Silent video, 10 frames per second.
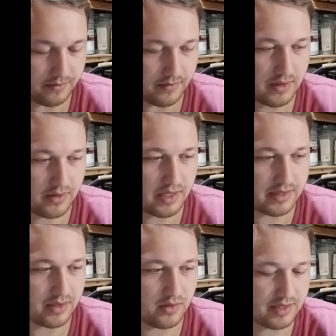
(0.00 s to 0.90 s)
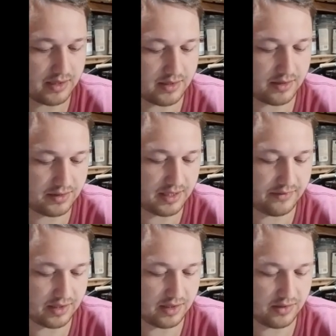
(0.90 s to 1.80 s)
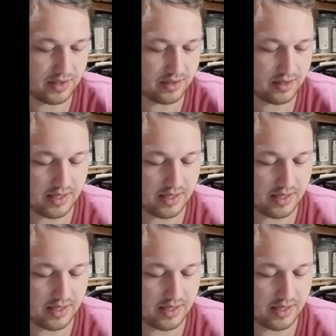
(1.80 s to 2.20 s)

got the quests, saving and loading,